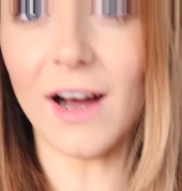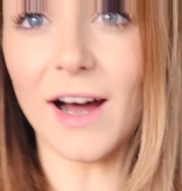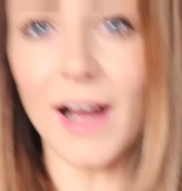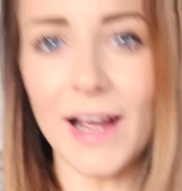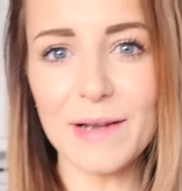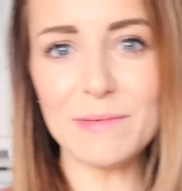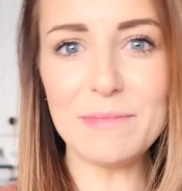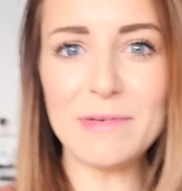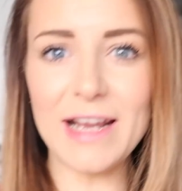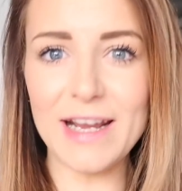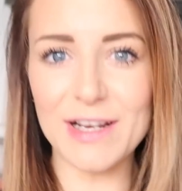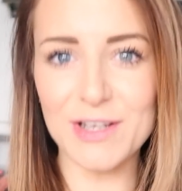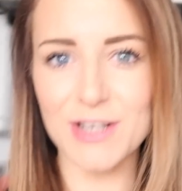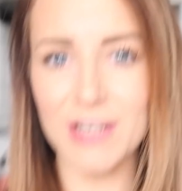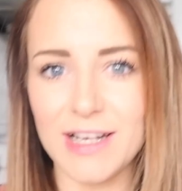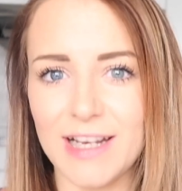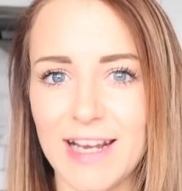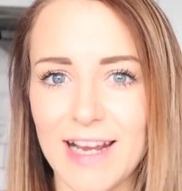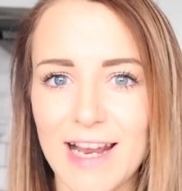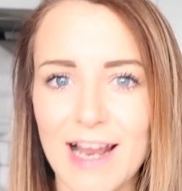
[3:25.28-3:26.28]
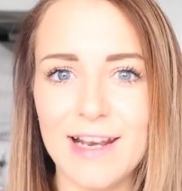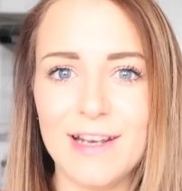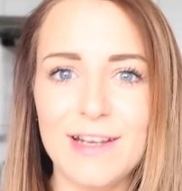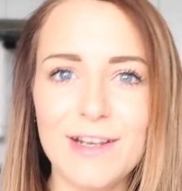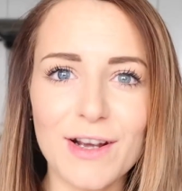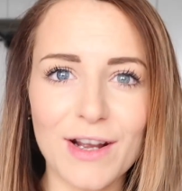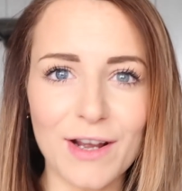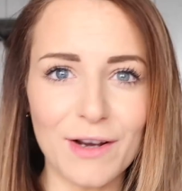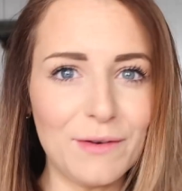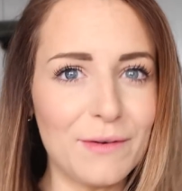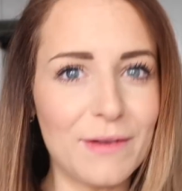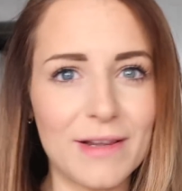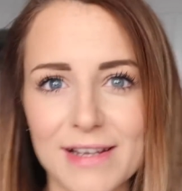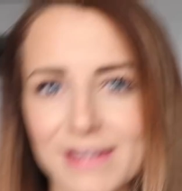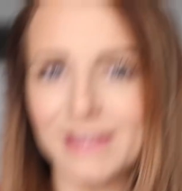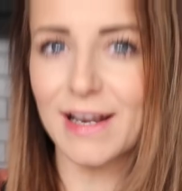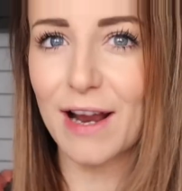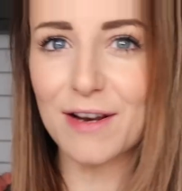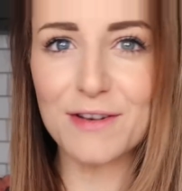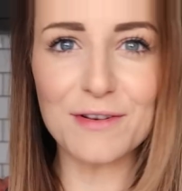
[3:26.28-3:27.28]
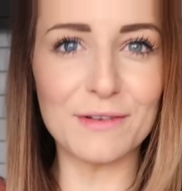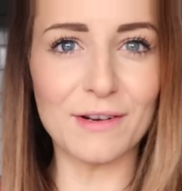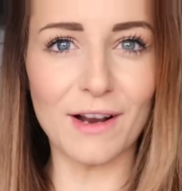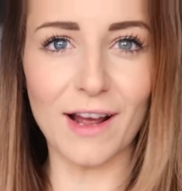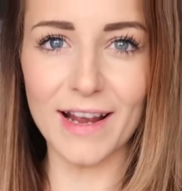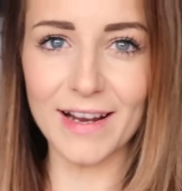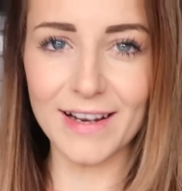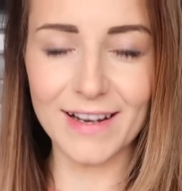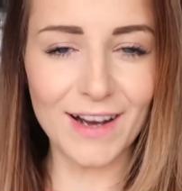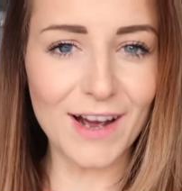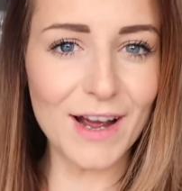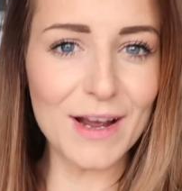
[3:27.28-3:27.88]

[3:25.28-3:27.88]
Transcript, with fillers: I am literally, look at all this natural light.